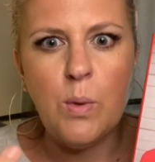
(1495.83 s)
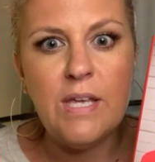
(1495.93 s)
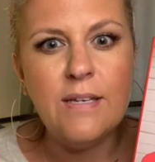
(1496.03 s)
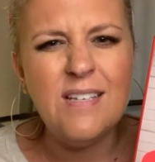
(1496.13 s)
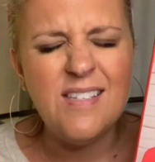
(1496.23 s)

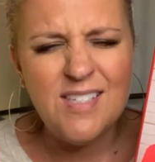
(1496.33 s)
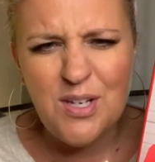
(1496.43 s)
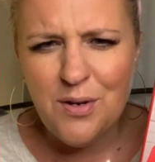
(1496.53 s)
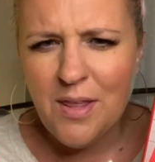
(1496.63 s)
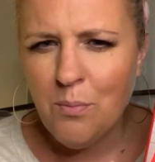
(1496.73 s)

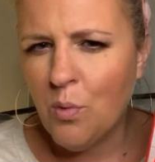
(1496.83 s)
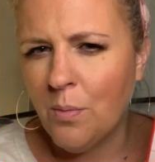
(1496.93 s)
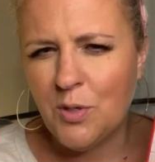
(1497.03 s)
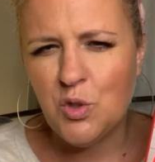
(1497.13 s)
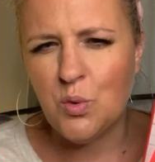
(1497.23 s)
consider them more
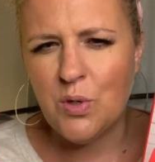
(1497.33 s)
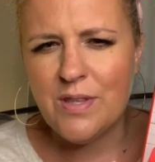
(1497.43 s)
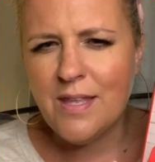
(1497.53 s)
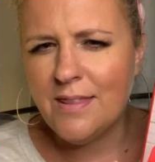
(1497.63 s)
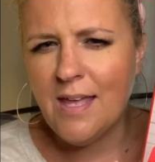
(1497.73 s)
mature
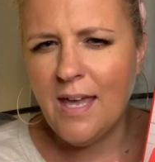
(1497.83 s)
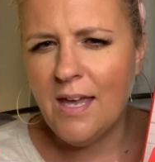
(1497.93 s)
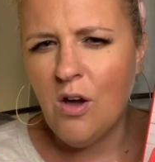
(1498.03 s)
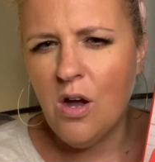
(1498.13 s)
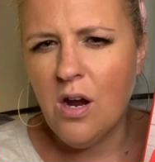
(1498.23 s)
than they
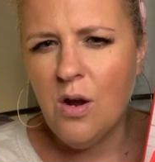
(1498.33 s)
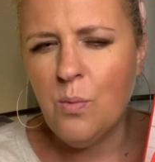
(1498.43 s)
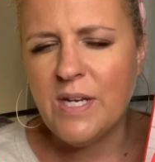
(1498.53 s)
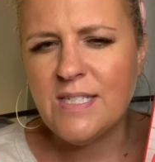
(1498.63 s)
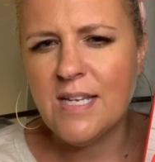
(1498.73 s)
are.
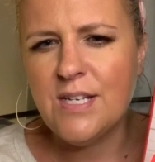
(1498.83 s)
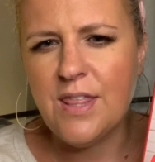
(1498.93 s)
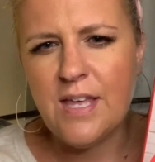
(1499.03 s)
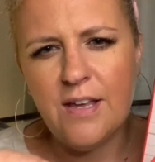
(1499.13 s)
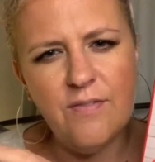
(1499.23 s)
We tend to
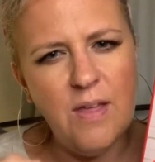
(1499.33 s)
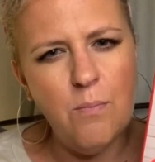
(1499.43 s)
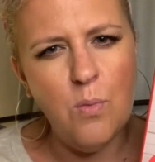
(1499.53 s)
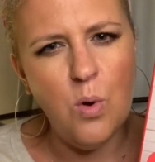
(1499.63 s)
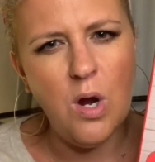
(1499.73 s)
think of them
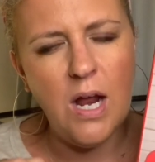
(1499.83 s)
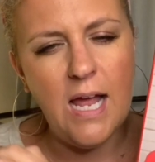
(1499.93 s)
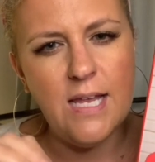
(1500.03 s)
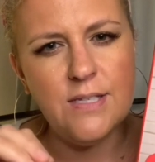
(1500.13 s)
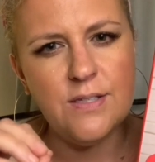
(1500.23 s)
more
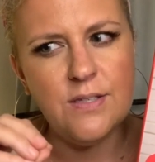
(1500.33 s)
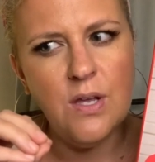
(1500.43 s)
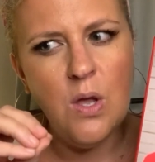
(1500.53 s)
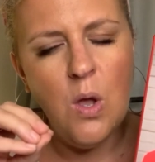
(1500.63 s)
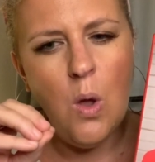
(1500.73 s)
as
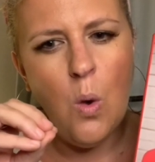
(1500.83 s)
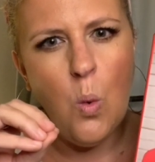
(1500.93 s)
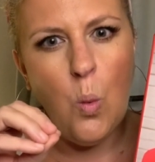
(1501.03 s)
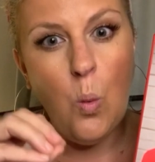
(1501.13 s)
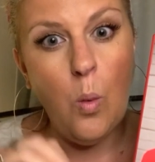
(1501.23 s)

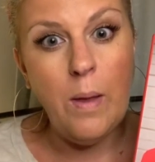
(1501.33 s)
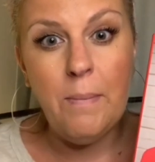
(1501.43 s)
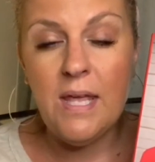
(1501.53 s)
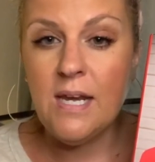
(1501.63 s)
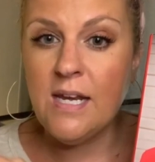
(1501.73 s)

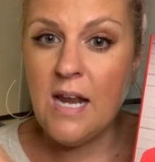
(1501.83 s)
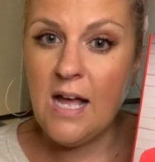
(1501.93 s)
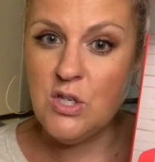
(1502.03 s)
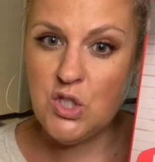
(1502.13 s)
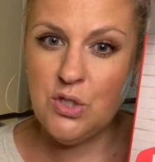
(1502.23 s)
women and
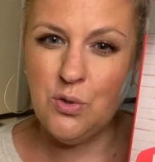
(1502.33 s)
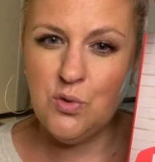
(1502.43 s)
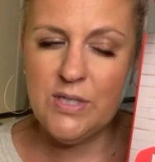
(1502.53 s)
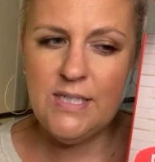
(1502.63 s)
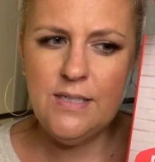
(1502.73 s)
not
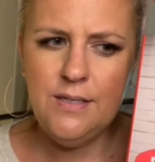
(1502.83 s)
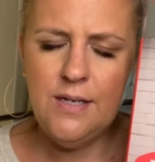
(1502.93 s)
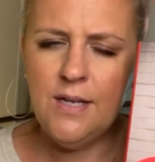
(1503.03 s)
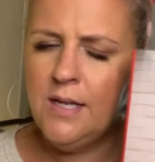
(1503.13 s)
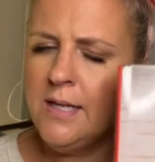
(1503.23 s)
children.
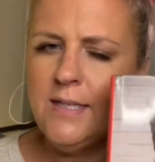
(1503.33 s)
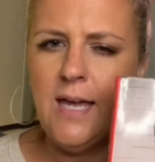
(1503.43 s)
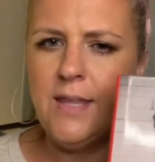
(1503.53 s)
Yeah,